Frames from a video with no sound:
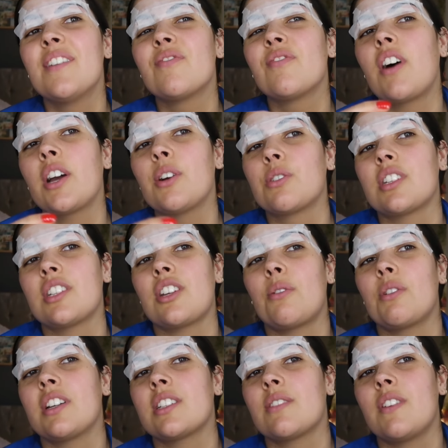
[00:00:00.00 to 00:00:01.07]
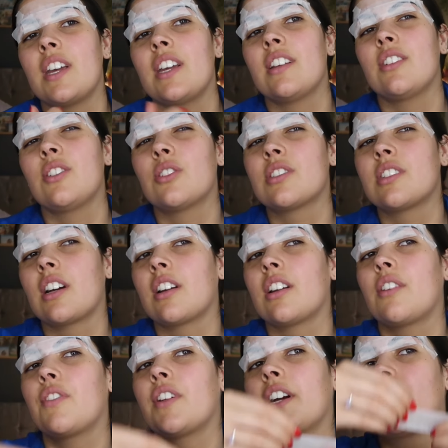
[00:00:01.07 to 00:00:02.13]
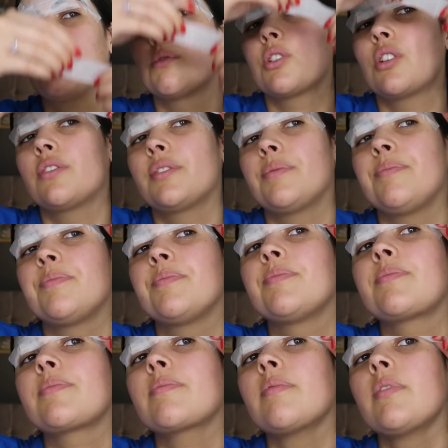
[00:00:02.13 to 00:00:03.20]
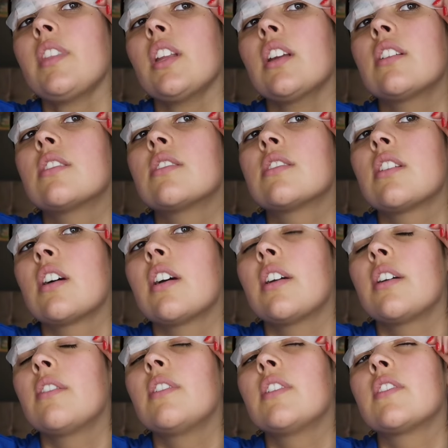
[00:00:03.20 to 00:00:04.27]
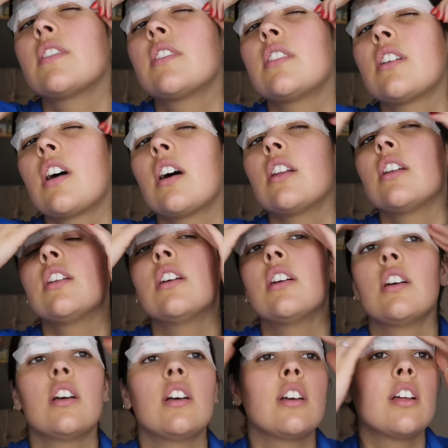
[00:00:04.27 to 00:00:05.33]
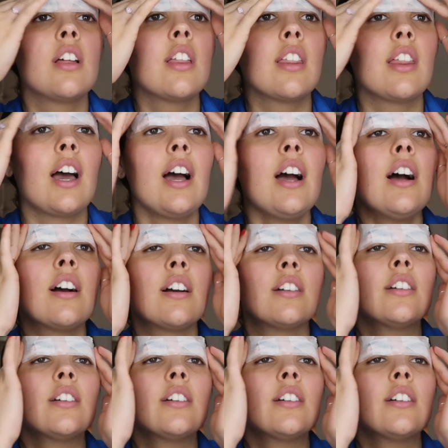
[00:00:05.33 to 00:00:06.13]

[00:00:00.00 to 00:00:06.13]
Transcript: But I also don't want it to be not stuck enough that it comes off. So we've done that.